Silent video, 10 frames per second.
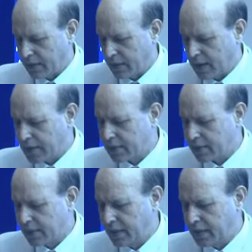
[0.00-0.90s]

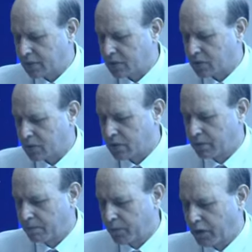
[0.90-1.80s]
lastly, it is
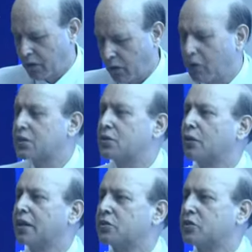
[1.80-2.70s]
also
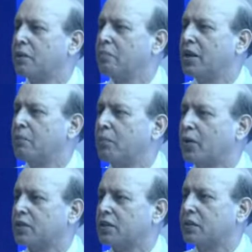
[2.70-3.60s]
extremely
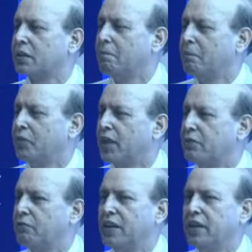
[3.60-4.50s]
important
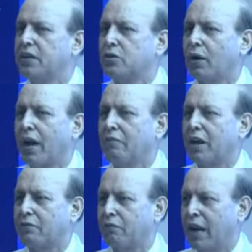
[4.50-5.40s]
that we need to have
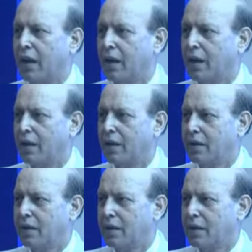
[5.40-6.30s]
our will.
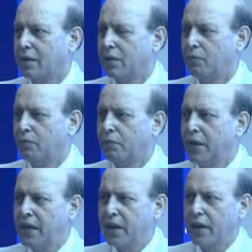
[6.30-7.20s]

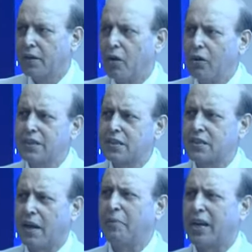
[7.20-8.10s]
We, in all
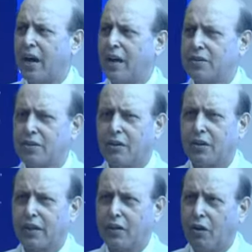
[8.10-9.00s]
seminars
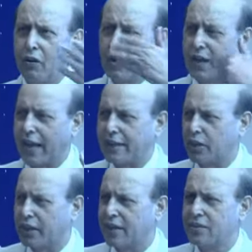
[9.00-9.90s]
or in all
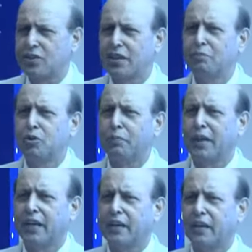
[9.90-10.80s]
gatherings, seem to be
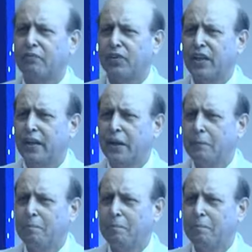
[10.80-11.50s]
getting a feeling